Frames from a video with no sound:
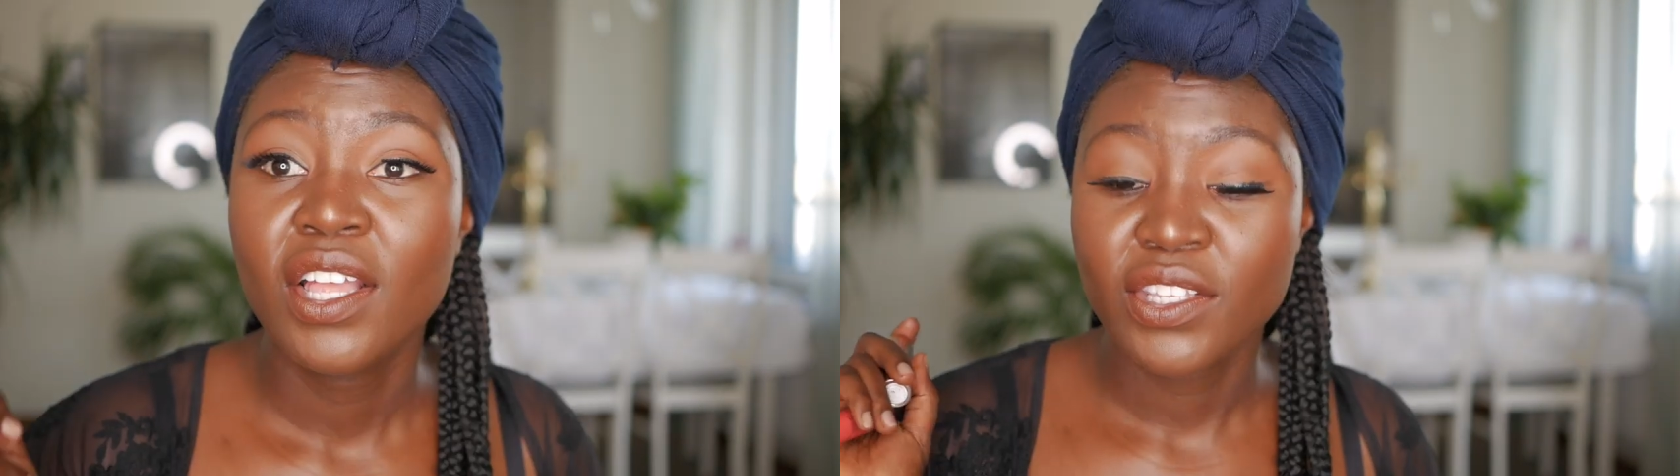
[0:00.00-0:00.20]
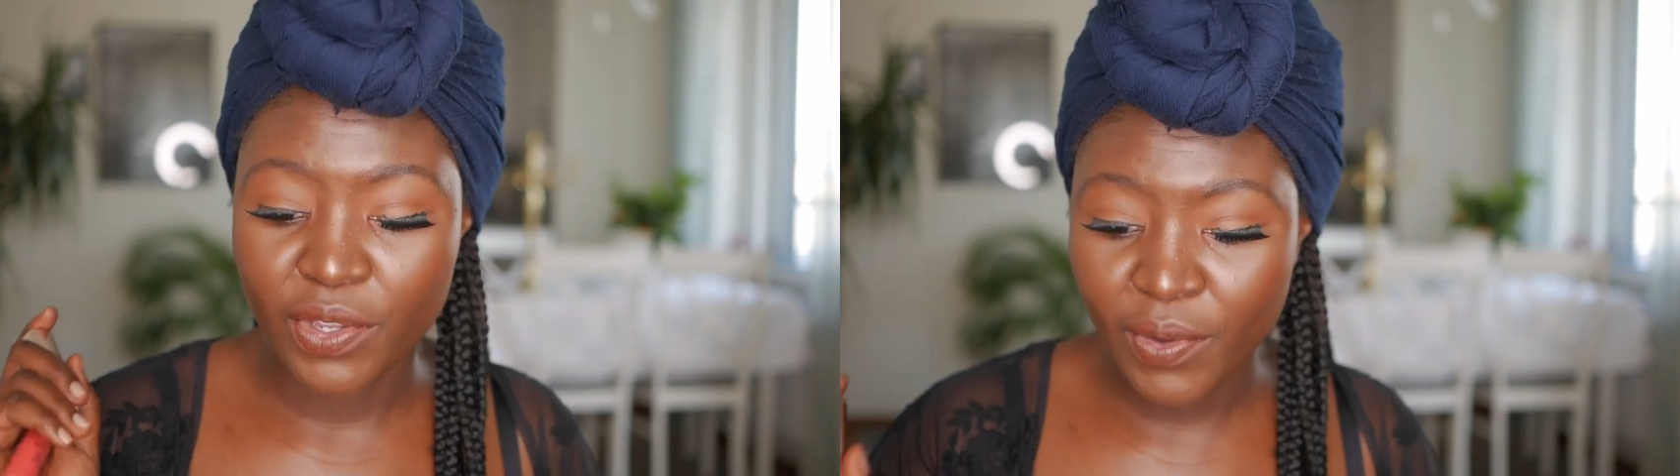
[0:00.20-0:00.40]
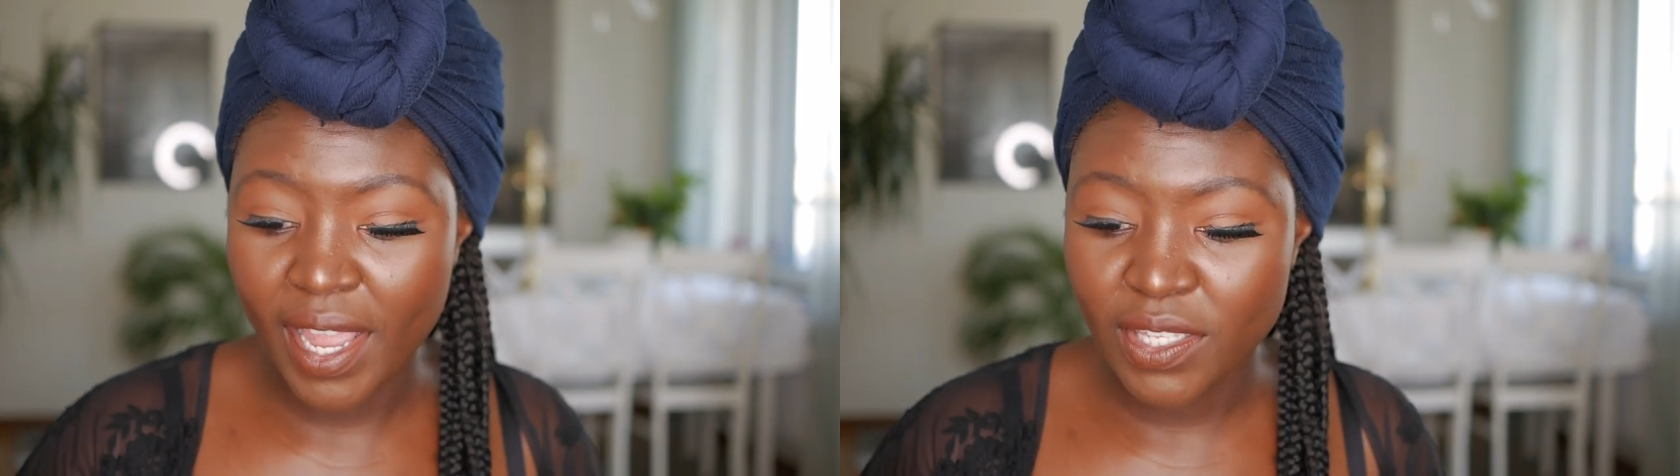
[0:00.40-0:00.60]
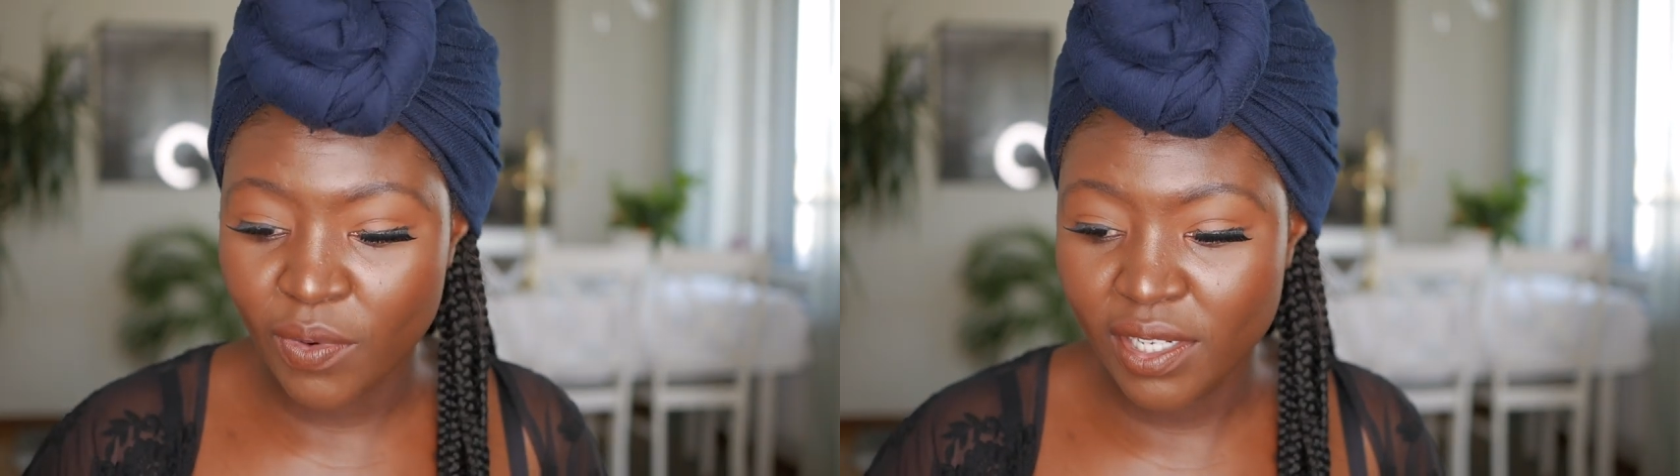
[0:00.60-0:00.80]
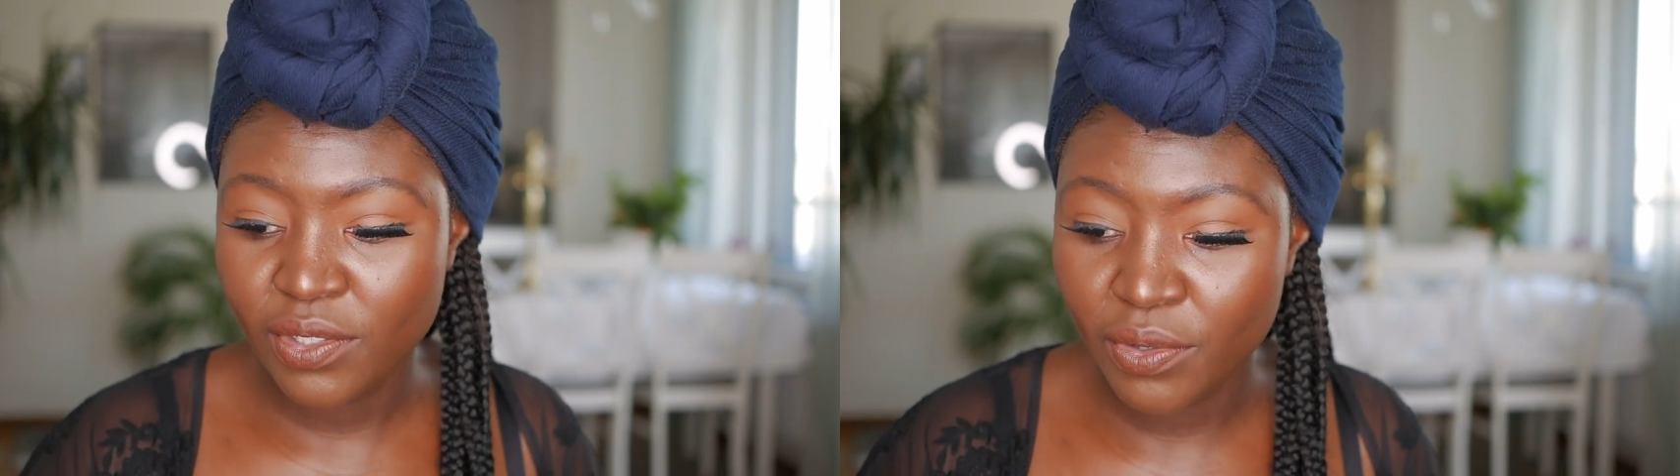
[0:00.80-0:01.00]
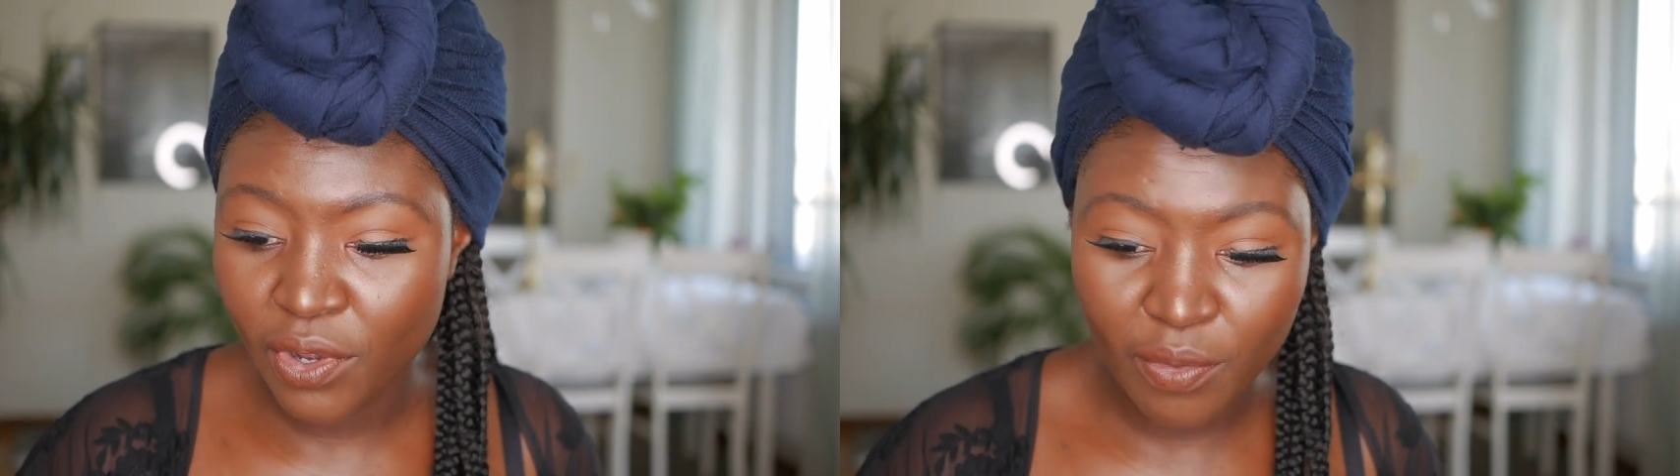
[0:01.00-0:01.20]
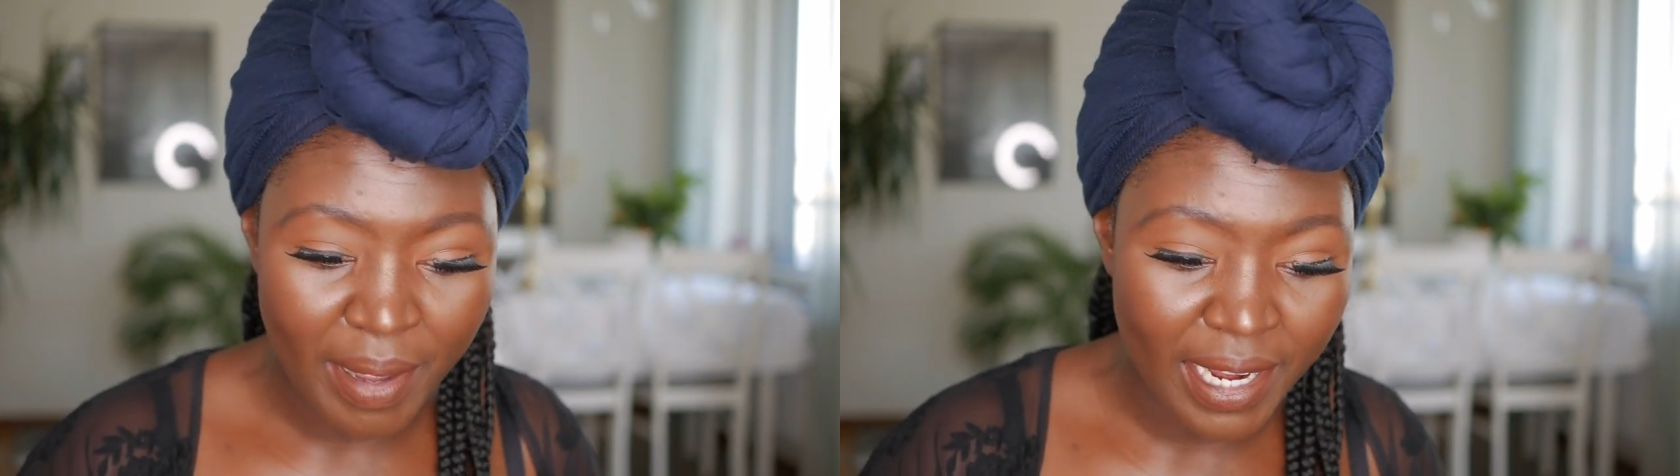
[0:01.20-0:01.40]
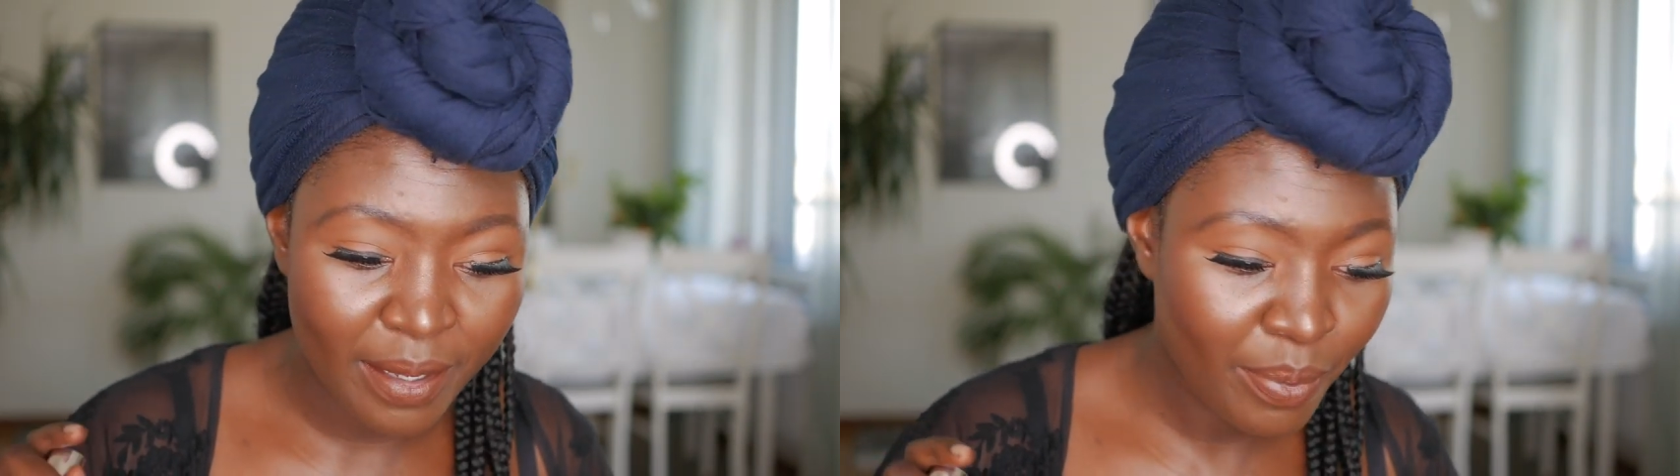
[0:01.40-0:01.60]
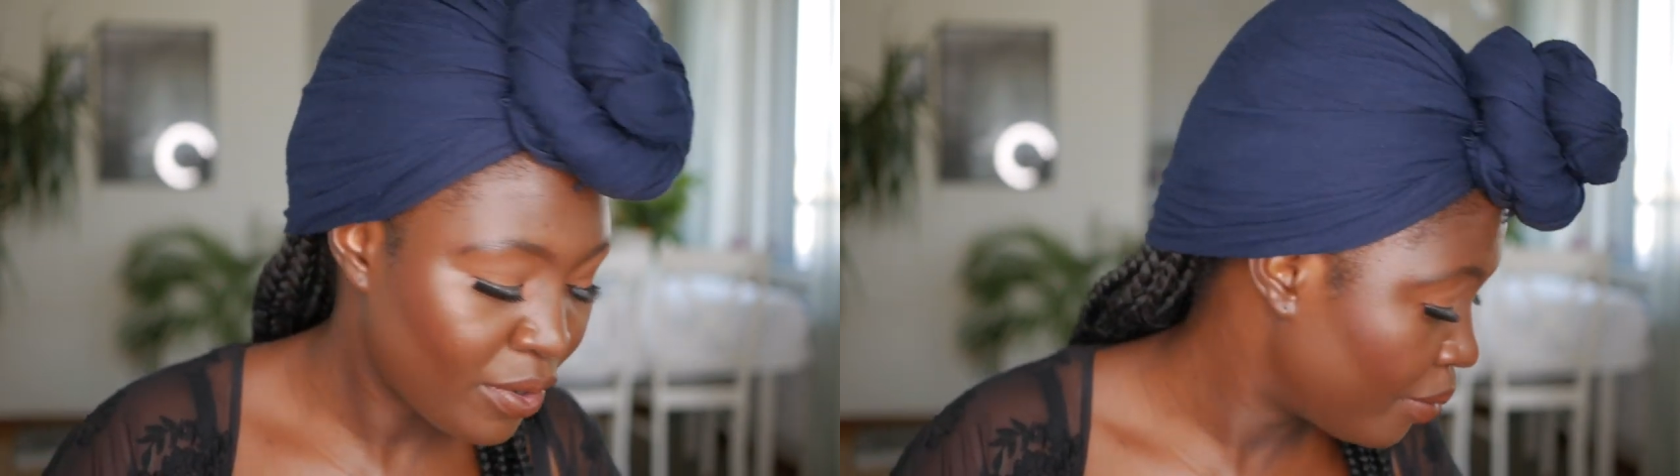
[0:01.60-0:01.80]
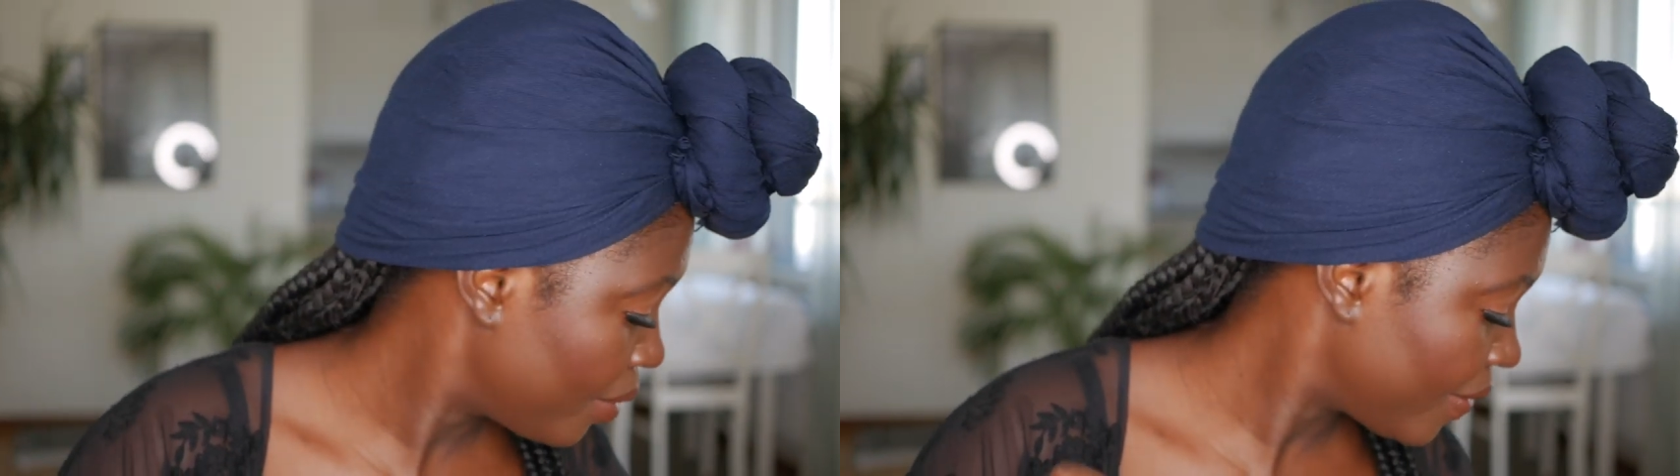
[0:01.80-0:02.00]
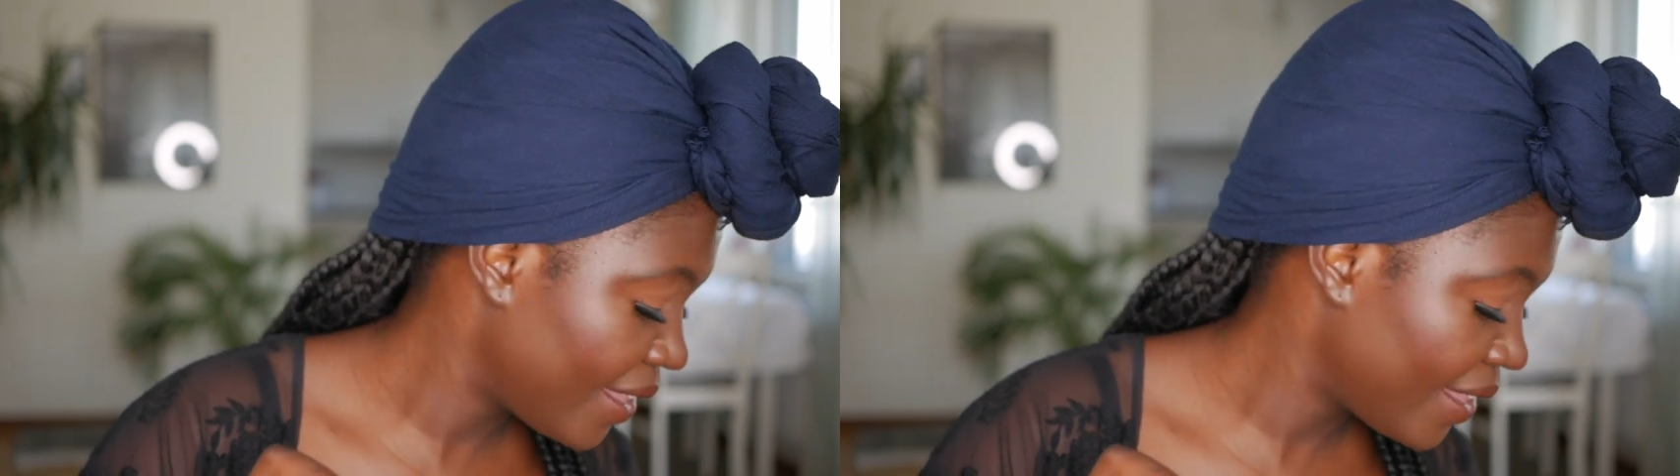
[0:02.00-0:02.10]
So you guys want to know my lip combo.